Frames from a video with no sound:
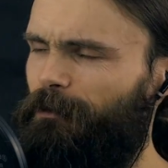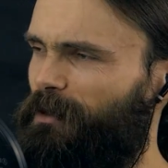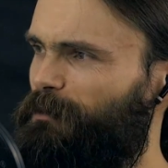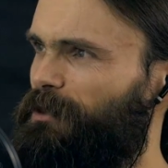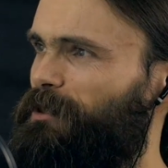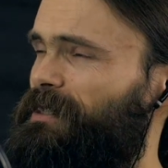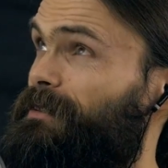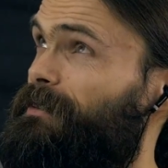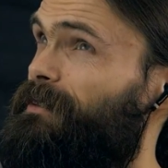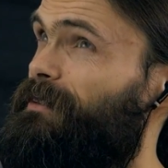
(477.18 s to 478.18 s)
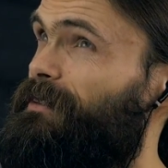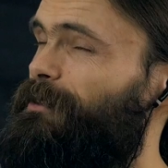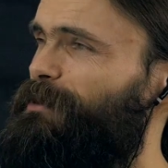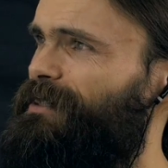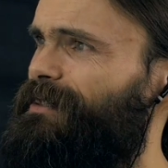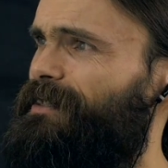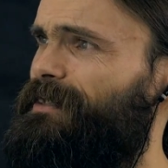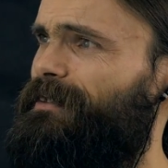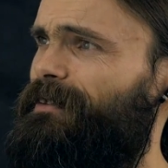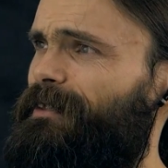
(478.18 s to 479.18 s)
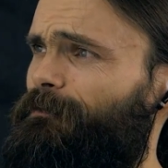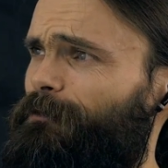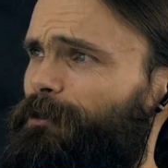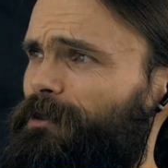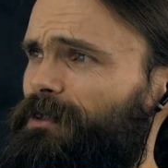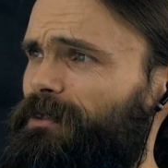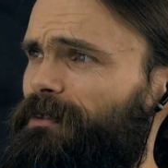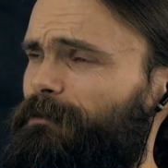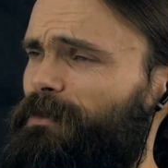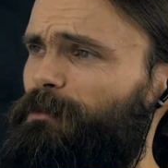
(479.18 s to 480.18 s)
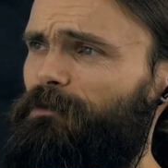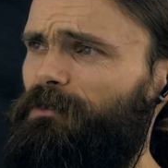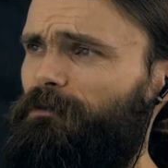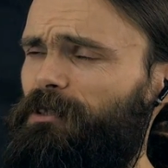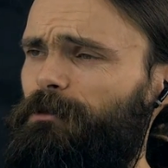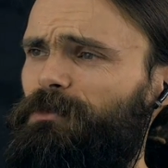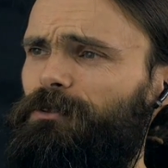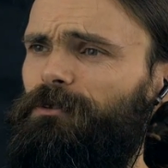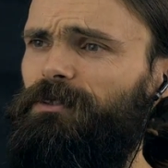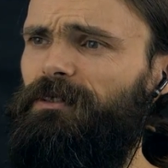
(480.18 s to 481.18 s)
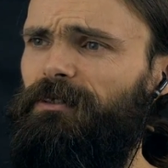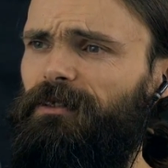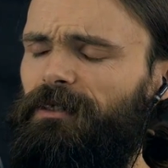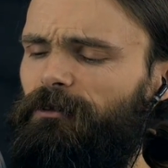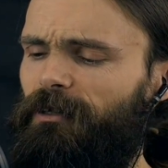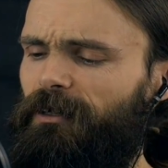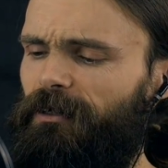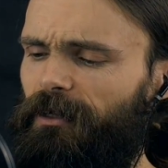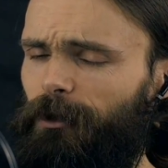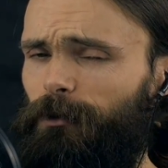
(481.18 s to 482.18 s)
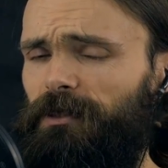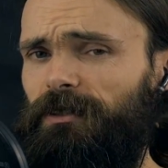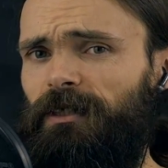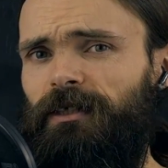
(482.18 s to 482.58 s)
Maybe it was a bit less at first, maybe 15 minutes, and I was